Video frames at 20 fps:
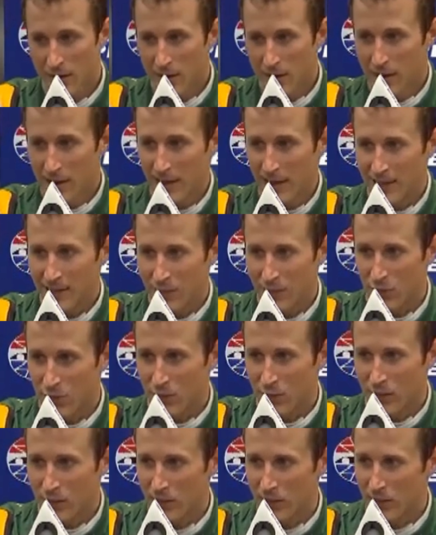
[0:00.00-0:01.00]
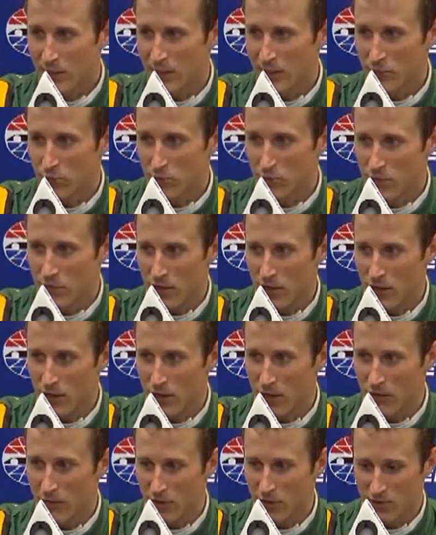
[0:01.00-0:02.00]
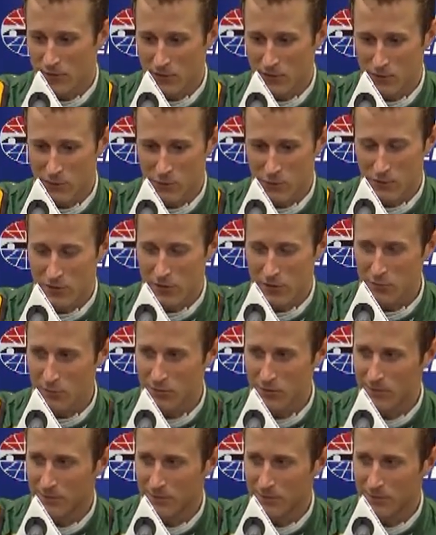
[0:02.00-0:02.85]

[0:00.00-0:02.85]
I was hoping his would shut off a two or something.